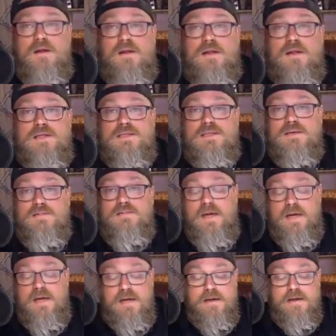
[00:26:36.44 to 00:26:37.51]
Last little
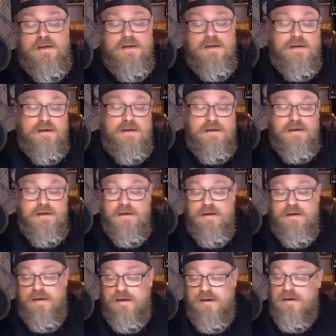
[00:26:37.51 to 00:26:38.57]
pile.
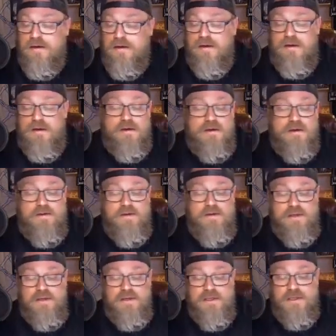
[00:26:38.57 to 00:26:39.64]
Another
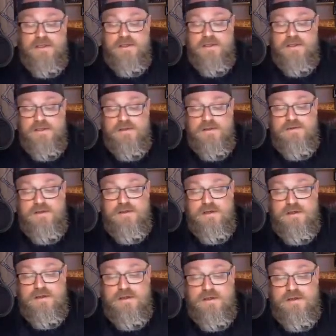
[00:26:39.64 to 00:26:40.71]
energy.
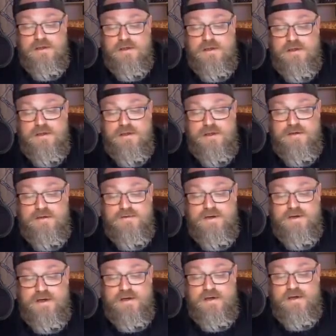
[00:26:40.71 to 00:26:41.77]
Trainer, Carnivine,